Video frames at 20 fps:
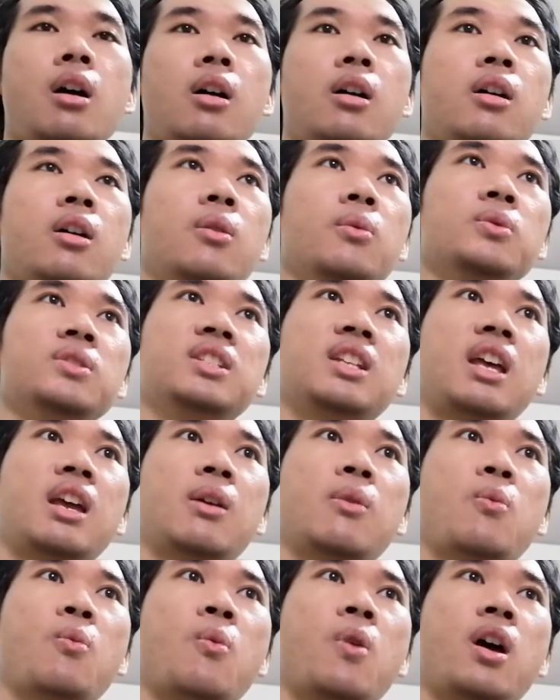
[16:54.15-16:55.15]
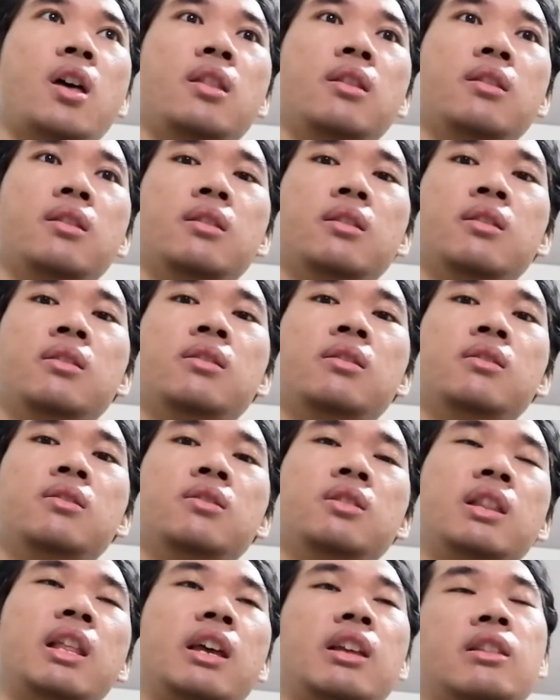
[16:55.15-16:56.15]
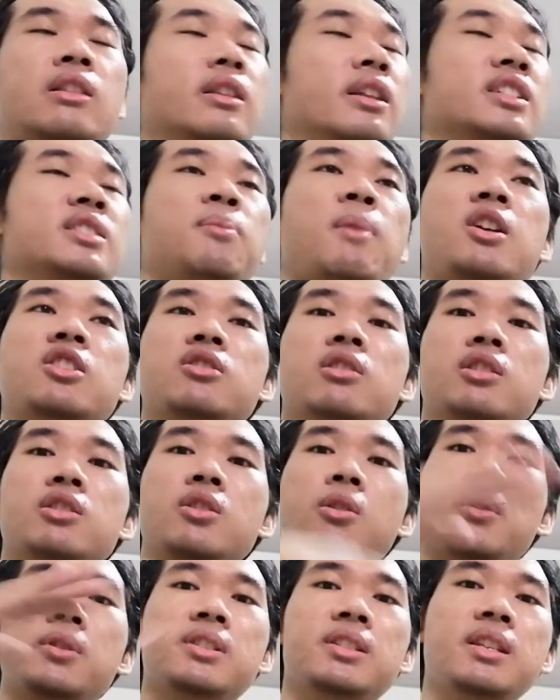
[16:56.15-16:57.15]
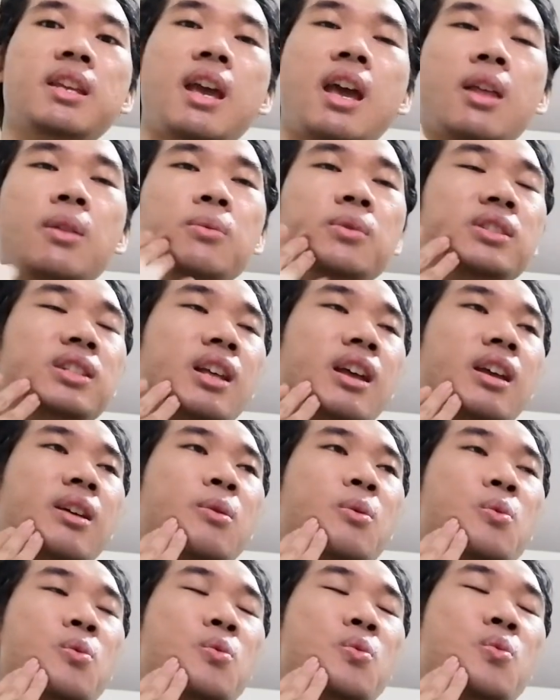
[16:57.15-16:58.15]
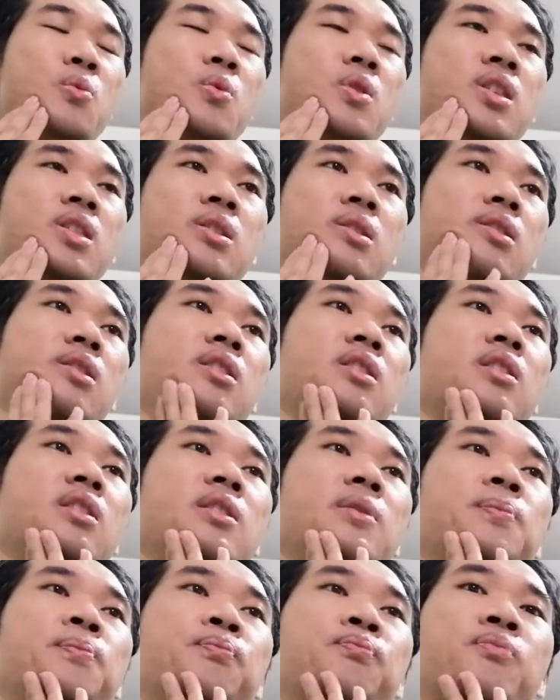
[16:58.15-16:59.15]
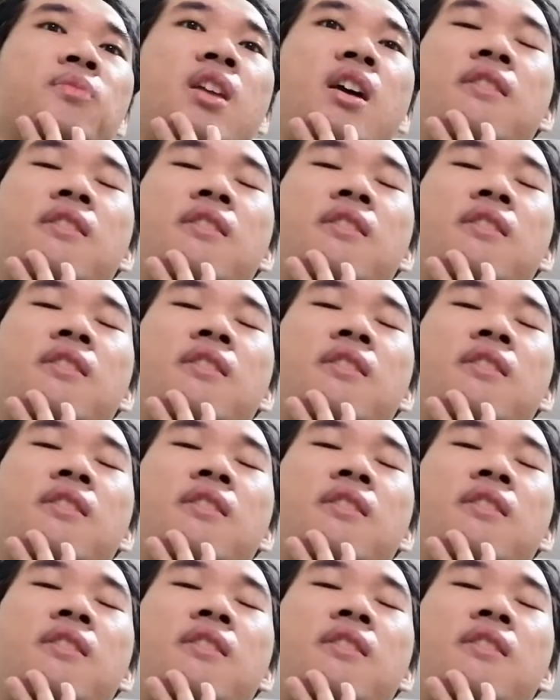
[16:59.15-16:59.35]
uh, was like when like especially towards the end was like with um,